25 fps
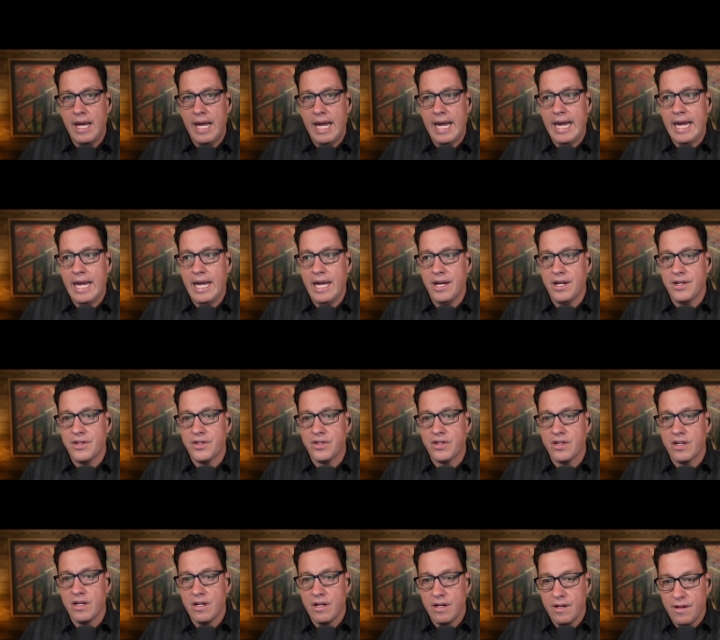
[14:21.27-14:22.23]

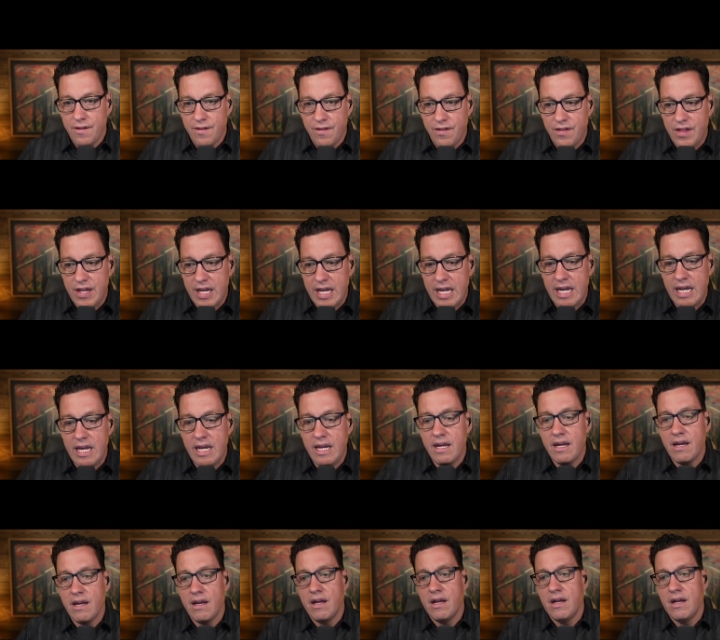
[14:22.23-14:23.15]
and the